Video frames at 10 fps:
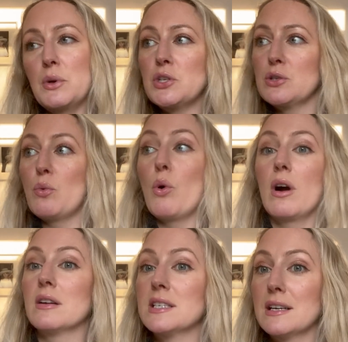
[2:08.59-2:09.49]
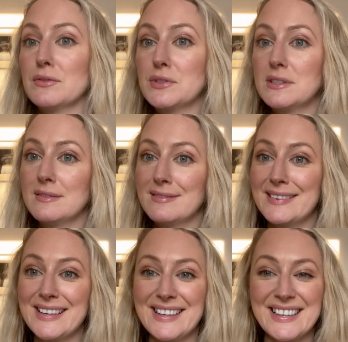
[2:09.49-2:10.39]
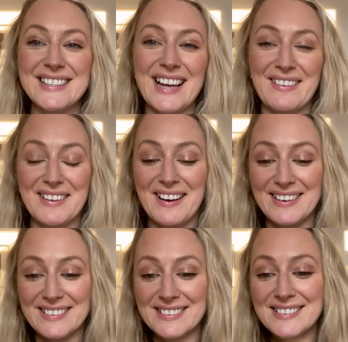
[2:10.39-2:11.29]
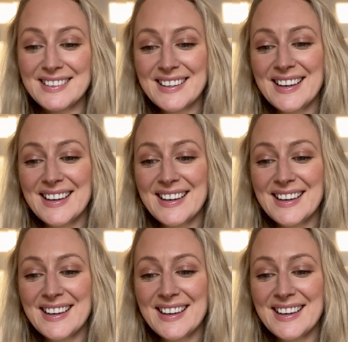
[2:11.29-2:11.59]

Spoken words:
we just walk ourselves down the aisle.